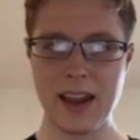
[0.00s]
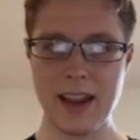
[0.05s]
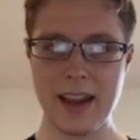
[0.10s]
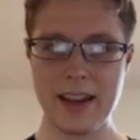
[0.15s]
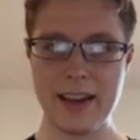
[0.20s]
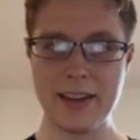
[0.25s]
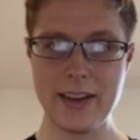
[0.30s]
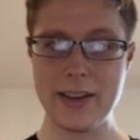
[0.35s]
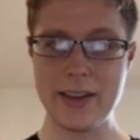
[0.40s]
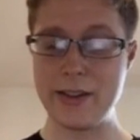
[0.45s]

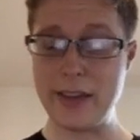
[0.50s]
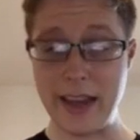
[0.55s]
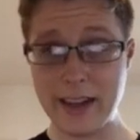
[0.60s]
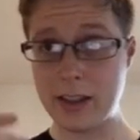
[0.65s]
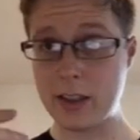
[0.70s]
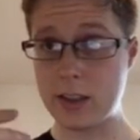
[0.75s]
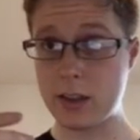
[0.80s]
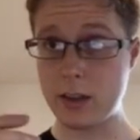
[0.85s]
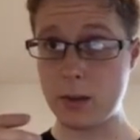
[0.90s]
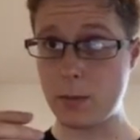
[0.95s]
it
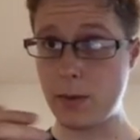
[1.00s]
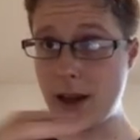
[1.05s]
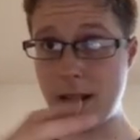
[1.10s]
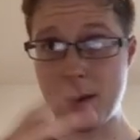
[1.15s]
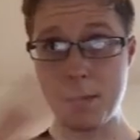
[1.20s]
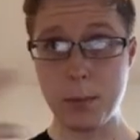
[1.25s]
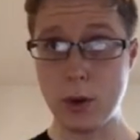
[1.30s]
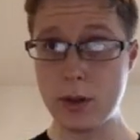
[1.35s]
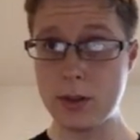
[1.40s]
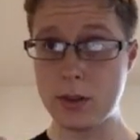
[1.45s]
takes some
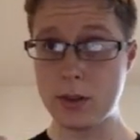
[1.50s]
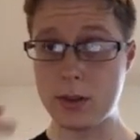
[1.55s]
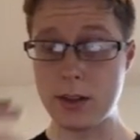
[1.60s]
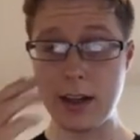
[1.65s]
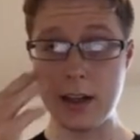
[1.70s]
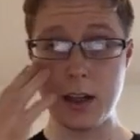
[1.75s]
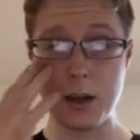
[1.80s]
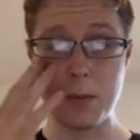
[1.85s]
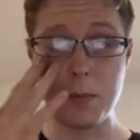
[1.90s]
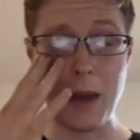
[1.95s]
inputs
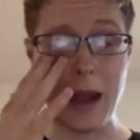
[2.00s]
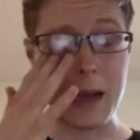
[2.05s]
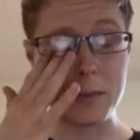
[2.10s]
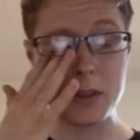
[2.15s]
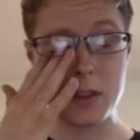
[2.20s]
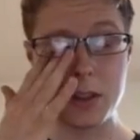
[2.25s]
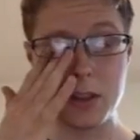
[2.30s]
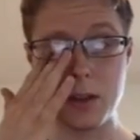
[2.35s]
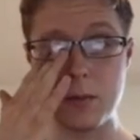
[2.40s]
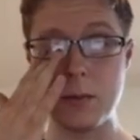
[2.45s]
and it
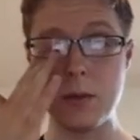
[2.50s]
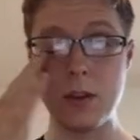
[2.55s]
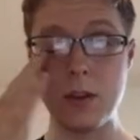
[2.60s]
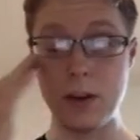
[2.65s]
maps them